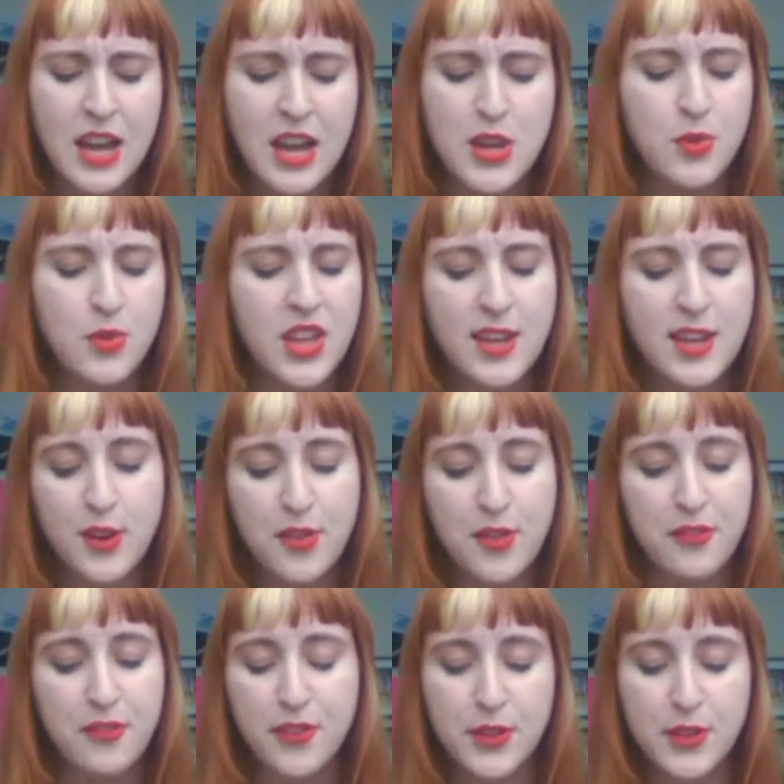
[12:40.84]
You think you're
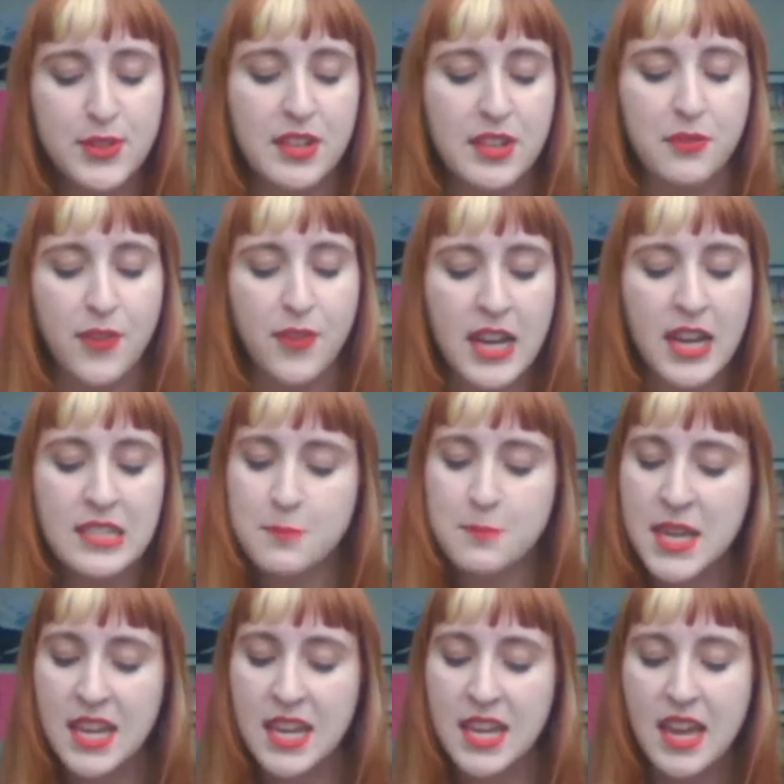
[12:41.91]
the first to find
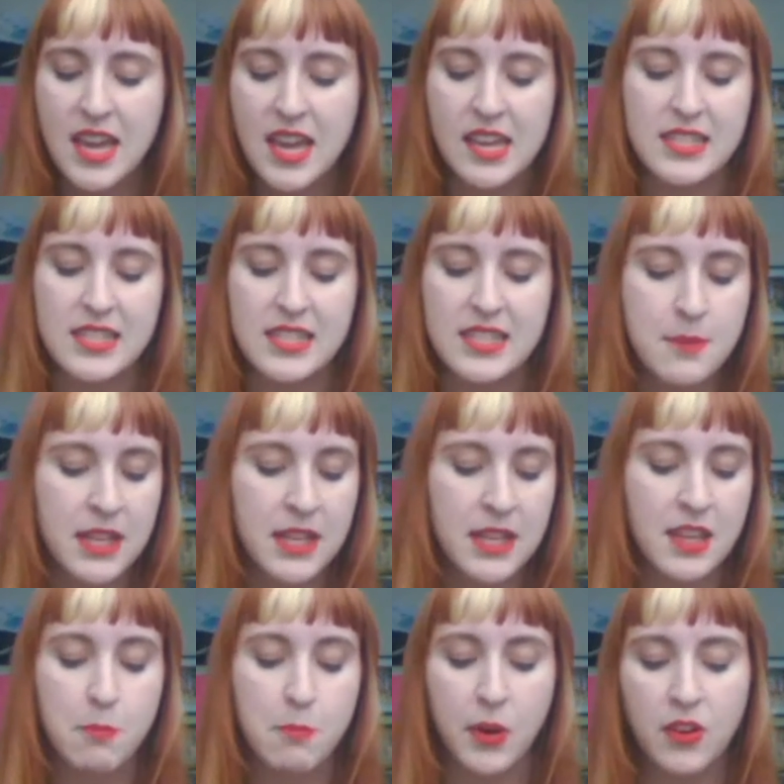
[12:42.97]
me, a
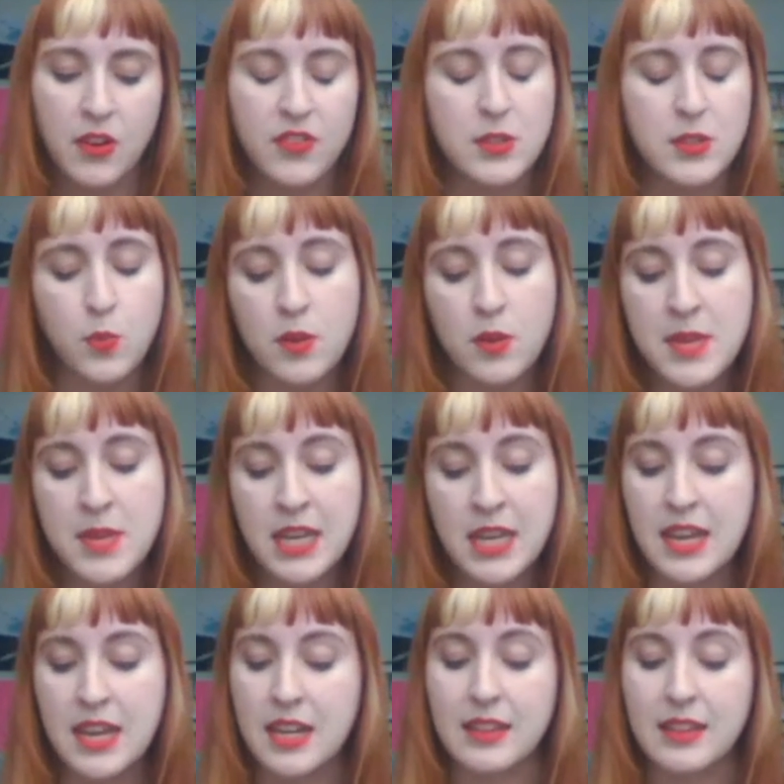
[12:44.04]
seemingly perfect woman
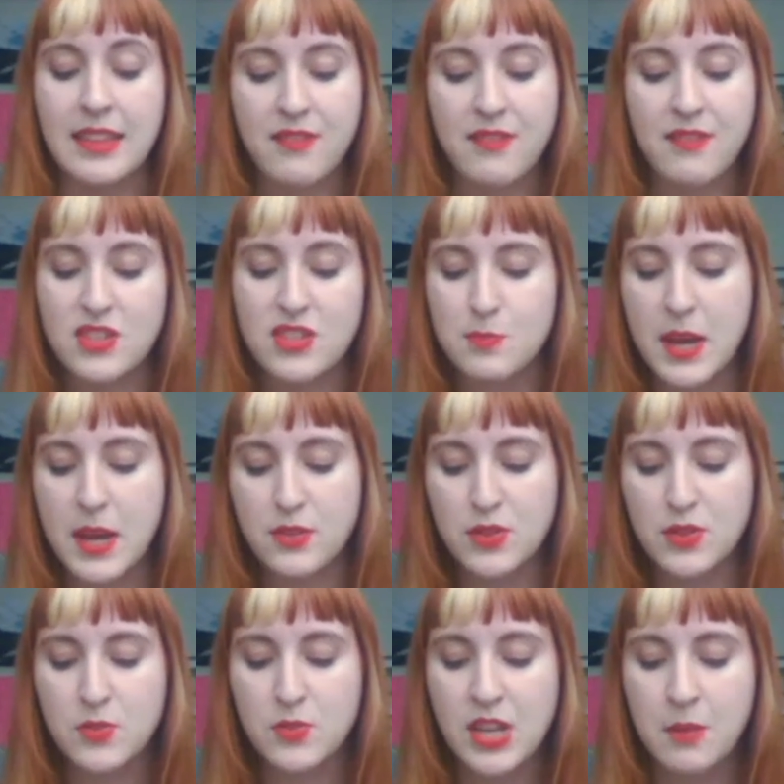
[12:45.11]
in a lavish
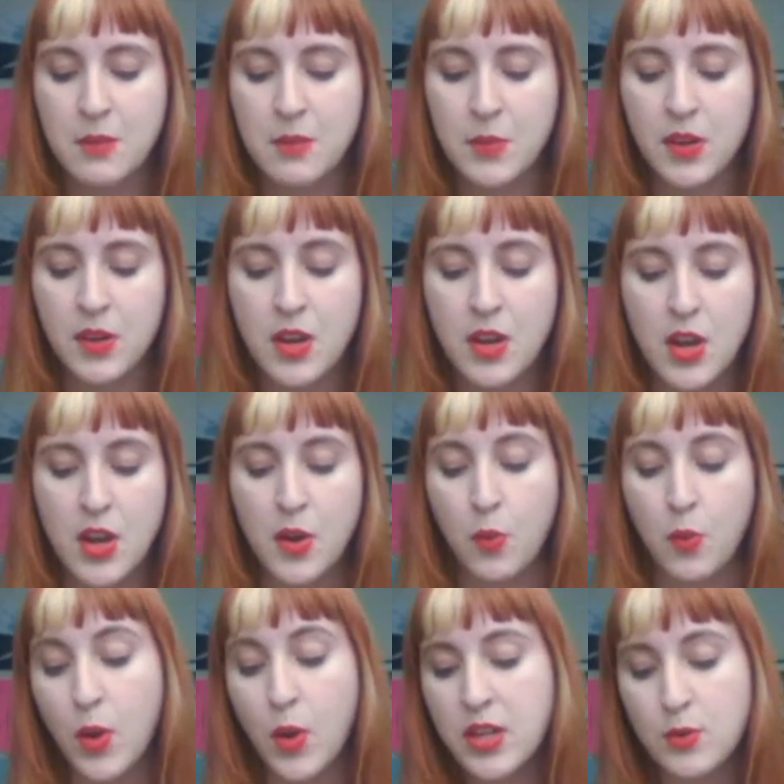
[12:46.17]
bedroom chamber,
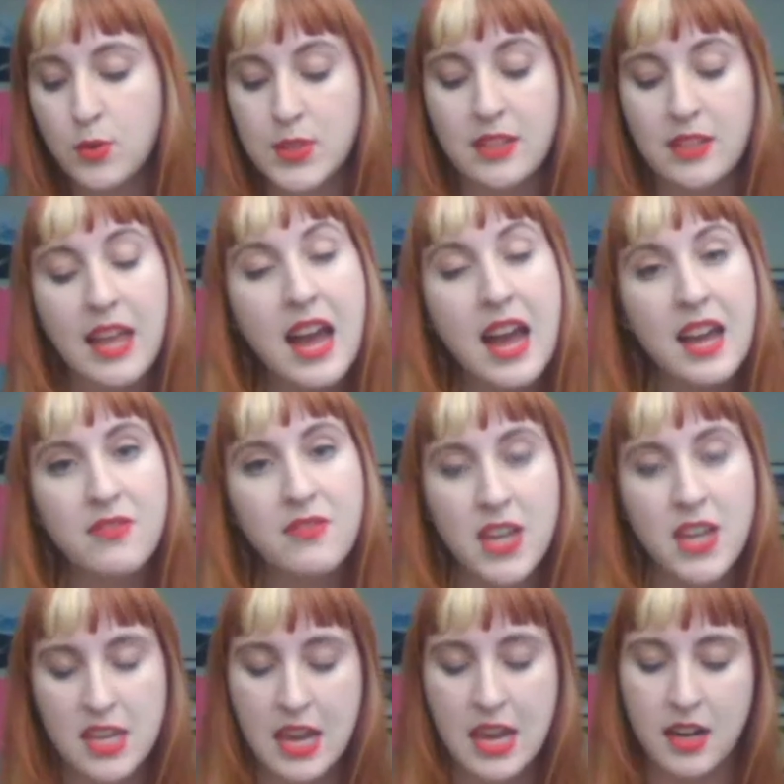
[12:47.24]
one who's alive
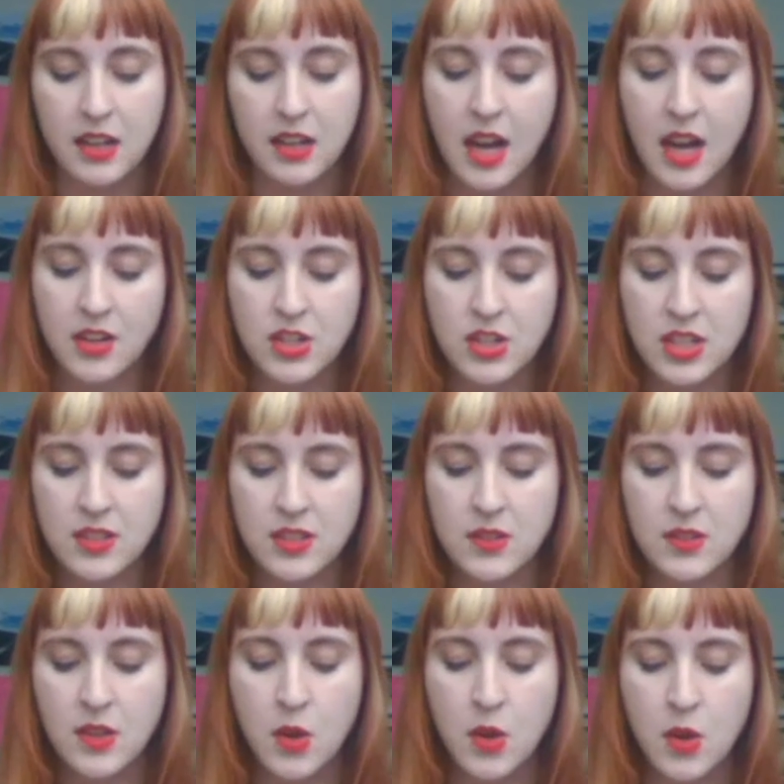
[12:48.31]
yet unconscious,
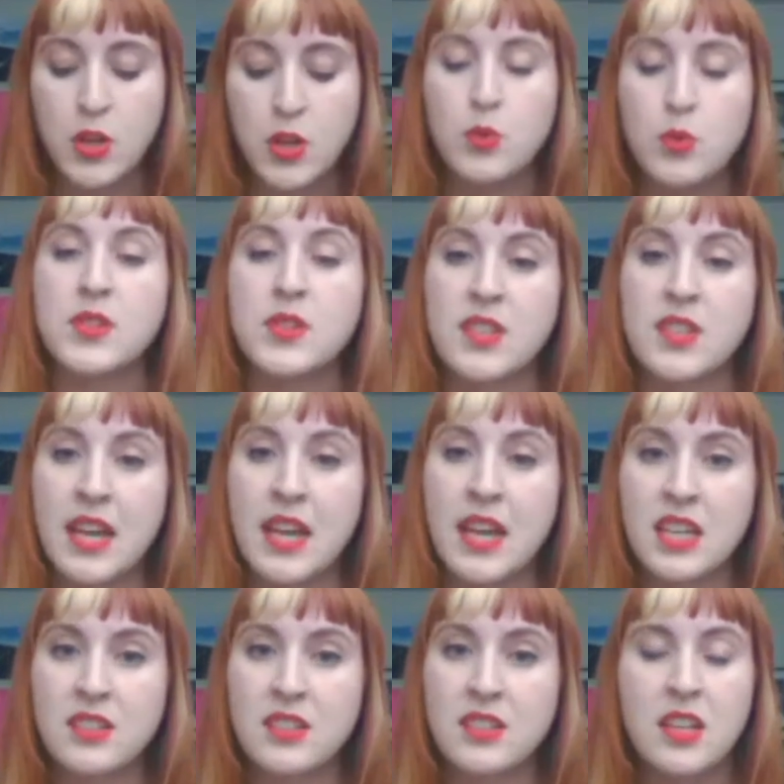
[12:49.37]
one who's
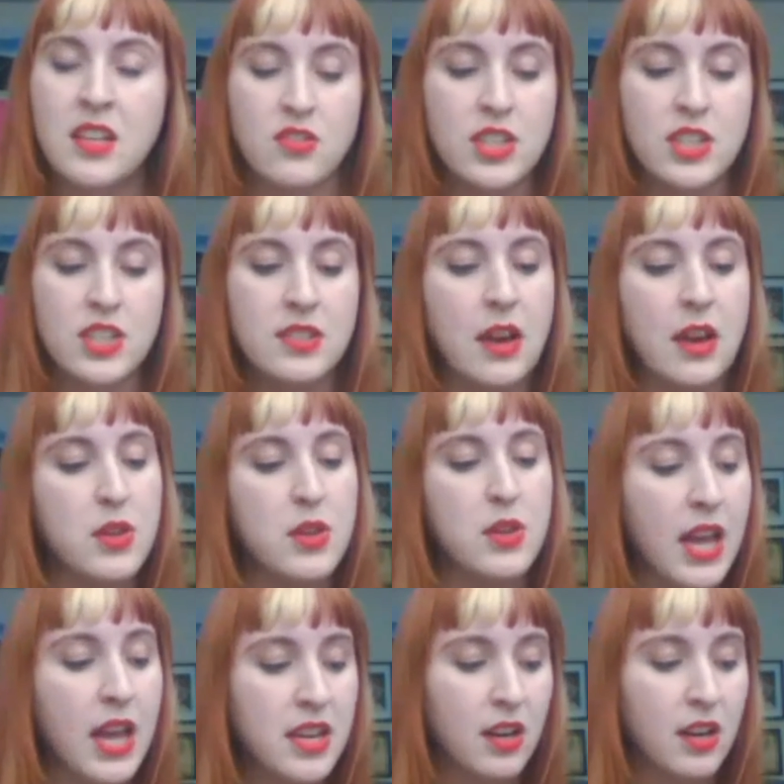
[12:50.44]
silent, just how you
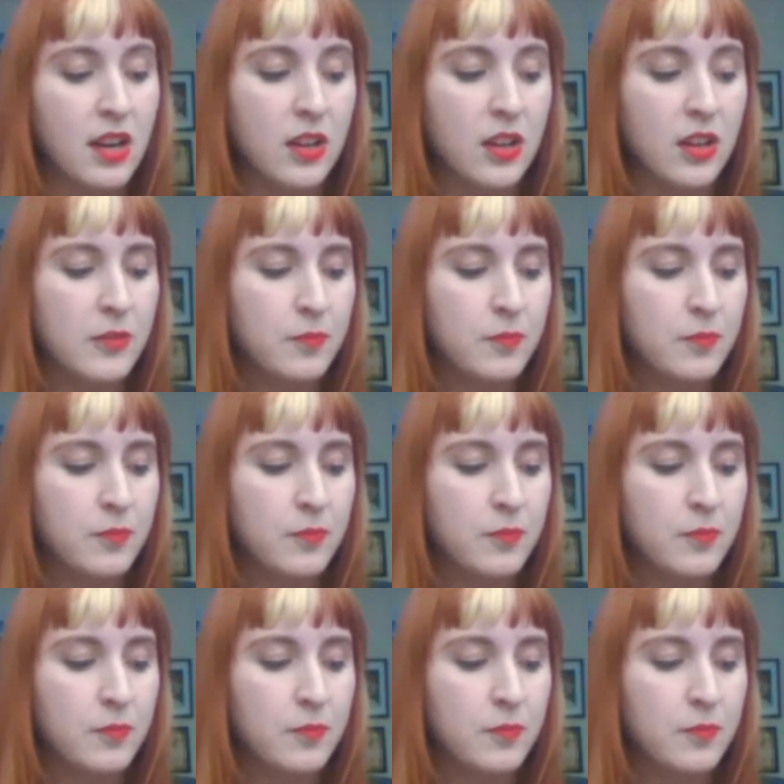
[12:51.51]
like her.